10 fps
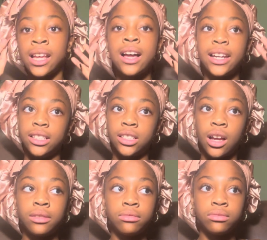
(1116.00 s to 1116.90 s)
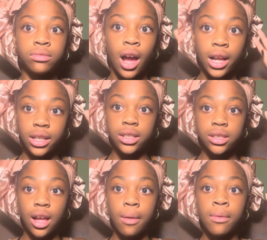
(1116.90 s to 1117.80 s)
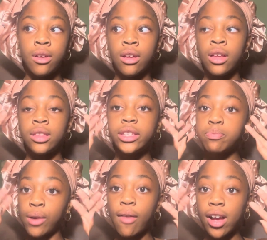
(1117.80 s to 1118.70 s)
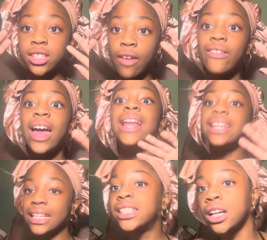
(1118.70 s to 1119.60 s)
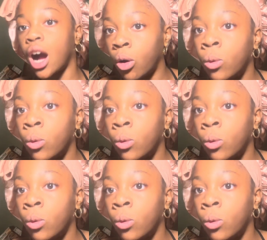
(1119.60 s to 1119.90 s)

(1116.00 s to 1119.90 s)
I need to stop. This brain rot stuff needs to go.